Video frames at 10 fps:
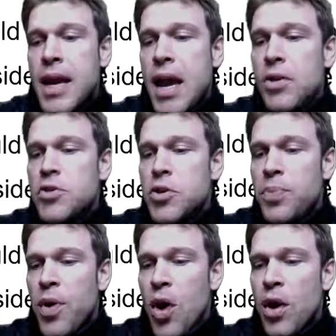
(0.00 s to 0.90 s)

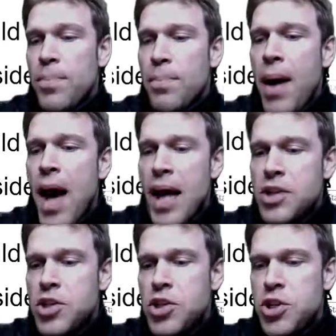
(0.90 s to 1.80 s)
counterpart,
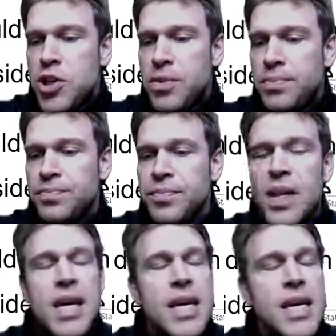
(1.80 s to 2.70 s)
much,
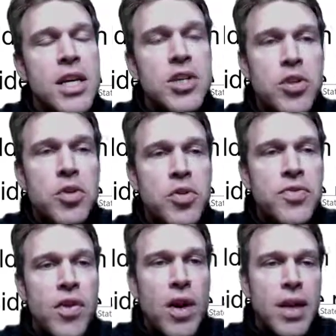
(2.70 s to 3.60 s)
is
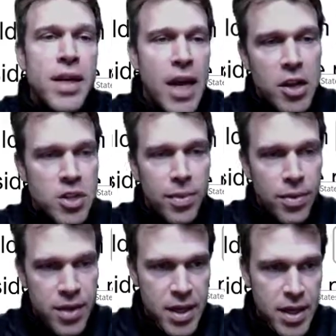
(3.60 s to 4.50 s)
used for
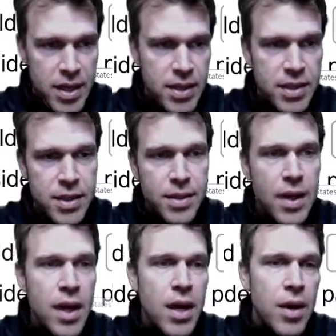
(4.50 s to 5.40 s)
uncountable things.
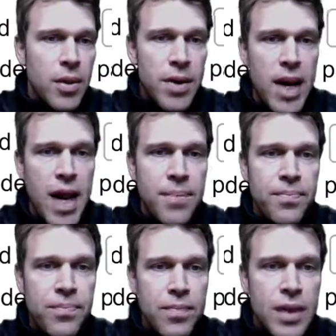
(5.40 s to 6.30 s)

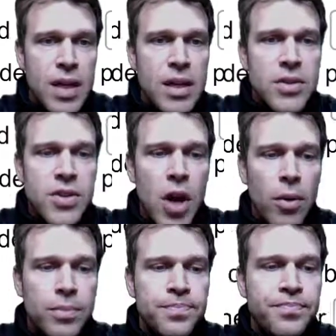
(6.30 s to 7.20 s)
Okay,
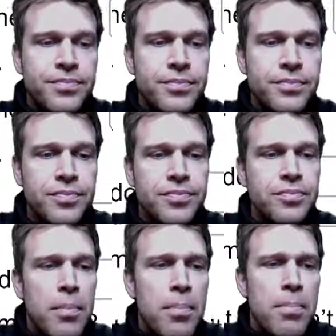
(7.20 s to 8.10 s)
so
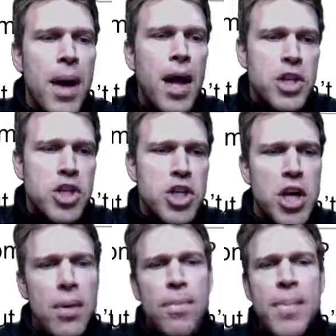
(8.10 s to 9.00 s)

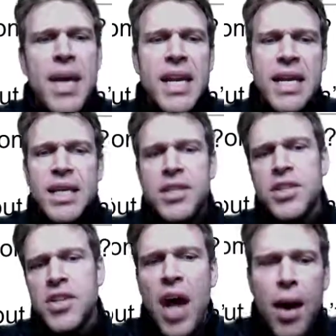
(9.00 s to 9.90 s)
much, many,
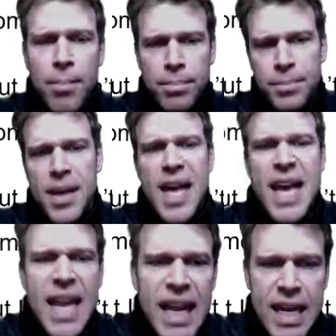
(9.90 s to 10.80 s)
some,
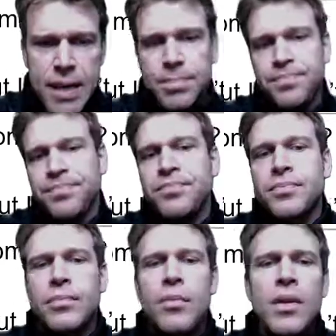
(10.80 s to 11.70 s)
any,
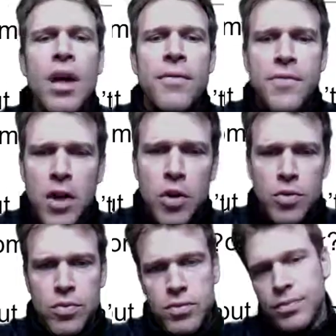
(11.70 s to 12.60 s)
a
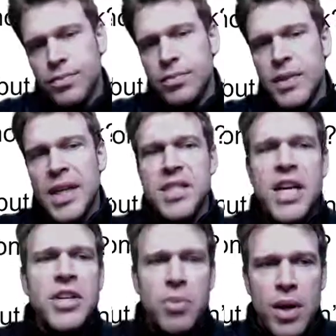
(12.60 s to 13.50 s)
few,
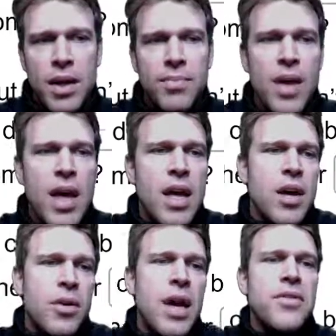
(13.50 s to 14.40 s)
etc.
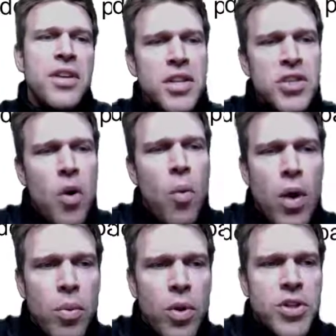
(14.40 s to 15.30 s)
Okay, these are
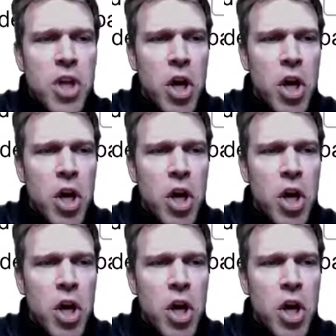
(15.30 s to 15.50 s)
what we're